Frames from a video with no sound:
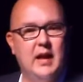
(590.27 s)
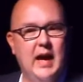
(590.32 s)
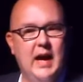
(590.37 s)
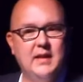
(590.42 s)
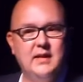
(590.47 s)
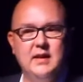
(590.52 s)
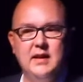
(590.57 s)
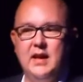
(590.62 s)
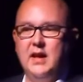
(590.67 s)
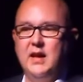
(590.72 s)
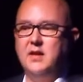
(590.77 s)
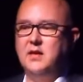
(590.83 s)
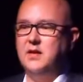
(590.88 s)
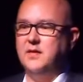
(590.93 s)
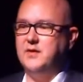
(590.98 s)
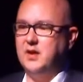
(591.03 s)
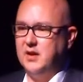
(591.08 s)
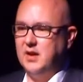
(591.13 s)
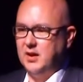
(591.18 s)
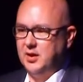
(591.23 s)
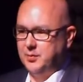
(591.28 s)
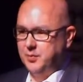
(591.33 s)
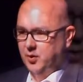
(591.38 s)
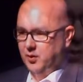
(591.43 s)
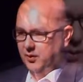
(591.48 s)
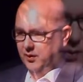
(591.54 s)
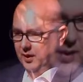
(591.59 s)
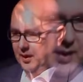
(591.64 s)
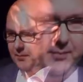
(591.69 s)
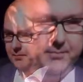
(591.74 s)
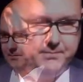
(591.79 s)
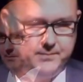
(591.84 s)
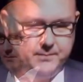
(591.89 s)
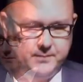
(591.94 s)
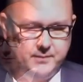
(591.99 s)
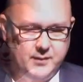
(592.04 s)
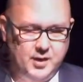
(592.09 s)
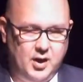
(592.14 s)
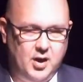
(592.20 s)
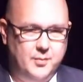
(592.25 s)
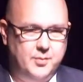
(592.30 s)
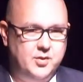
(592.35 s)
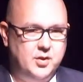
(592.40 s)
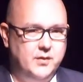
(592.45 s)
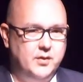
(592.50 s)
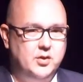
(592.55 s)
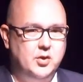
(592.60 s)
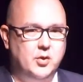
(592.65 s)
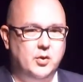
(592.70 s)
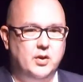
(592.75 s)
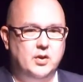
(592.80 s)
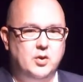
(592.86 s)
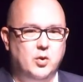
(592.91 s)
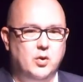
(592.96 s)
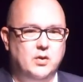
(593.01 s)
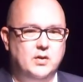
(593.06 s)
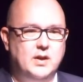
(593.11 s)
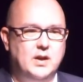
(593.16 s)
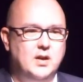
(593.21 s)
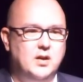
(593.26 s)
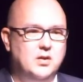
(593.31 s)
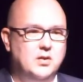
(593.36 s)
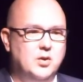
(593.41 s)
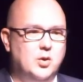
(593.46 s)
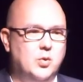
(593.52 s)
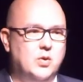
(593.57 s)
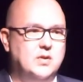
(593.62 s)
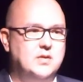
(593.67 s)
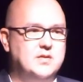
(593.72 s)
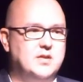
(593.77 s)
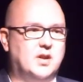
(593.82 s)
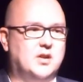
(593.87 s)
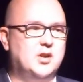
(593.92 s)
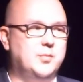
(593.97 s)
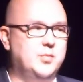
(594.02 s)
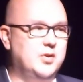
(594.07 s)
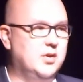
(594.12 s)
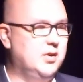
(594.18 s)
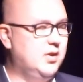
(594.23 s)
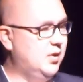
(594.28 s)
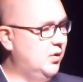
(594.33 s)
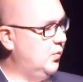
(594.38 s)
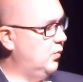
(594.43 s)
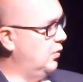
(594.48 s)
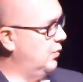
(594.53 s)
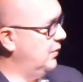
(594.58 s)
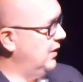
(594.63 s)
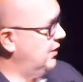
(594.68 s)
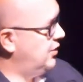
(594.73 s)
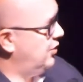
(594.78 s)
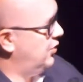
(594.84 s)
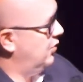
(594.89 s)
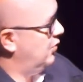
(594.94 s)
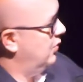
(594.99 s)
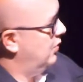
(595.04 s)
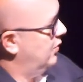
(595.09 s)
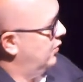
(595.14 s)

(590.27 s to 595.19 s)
At the end of today's program, our observatory coordinator, Lauren Zuckerberg, will meet you,